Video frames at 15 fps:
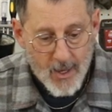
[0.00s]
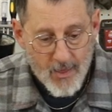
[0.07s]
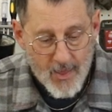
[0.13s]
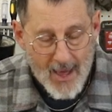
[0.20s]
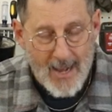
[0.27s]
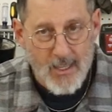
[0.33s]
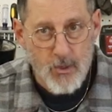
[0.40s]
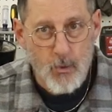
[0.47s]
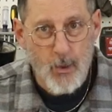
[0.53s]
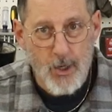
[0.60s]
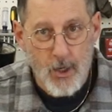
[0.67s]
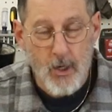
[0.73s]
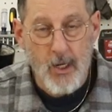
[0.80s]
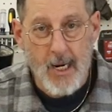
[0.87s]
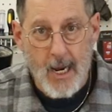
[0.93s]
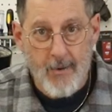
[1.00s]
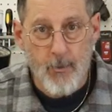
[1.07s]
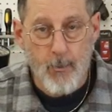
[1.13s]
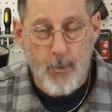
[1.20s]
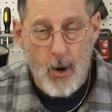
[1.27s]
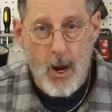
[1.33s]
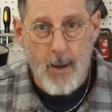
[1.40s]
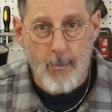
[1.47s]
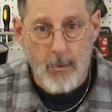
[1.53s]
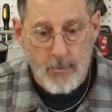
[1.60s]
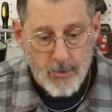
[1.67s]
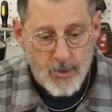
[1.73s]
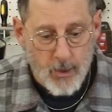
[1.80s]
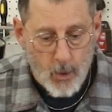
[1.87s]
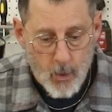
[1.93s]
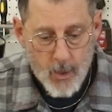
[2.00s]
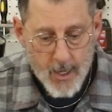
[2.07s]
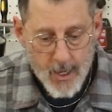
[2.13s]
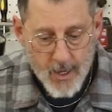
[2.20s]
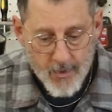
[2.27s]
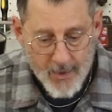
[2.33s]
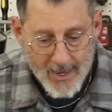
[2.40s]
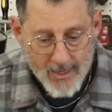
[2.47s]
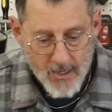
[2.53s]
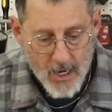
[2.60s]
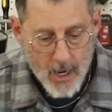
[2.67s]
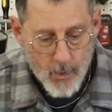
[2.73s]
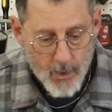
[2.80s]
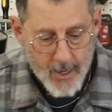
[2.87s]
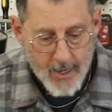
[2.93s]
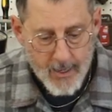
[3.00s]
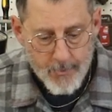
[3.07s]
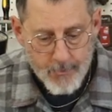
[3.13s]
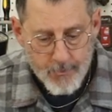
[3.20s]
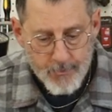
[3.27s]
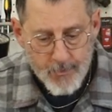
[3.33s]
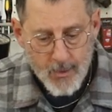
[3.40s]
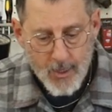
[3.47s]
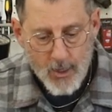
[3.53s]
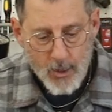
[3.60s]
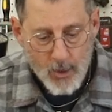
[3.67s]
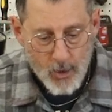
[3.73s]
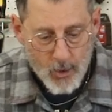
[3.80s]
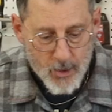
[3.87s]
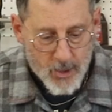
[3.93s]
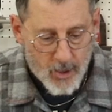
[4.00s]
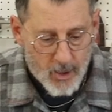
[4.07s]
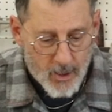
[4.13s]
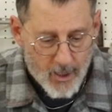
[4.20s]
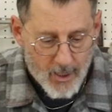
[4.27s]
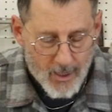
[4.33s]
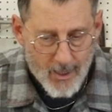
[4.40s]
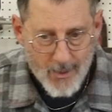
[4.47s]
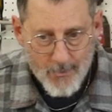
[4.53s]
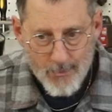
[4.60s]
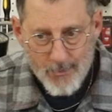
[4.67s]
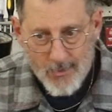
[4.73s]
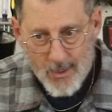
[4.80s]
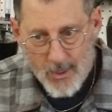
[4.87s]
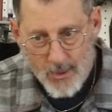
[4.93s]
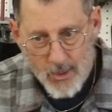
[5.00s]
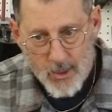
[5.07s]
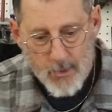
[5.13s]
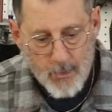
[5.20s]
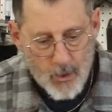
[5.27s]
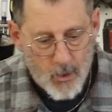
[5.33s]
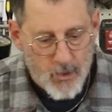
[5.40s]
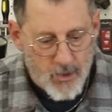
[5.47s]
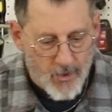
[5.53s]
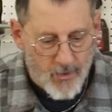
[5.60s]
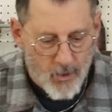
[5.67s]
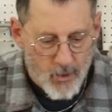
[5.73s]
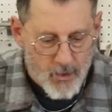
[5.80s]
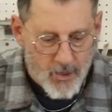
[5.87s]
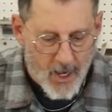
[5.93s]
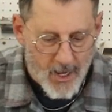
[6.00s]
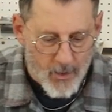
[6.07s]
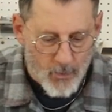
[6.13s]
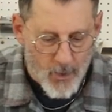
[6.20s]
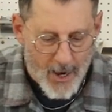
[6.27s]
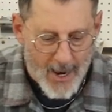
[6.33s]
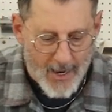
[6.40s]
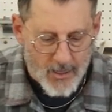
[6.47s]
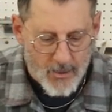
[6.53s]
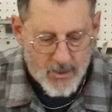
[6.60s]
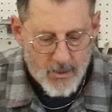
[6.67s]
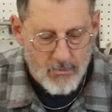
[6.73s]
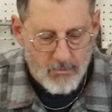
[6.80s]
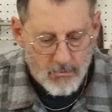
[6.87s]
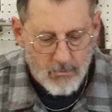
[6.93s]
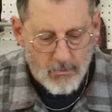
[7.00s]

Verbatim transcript: that's when you can have a problem. So that's how I usually dispose of those kind of rags.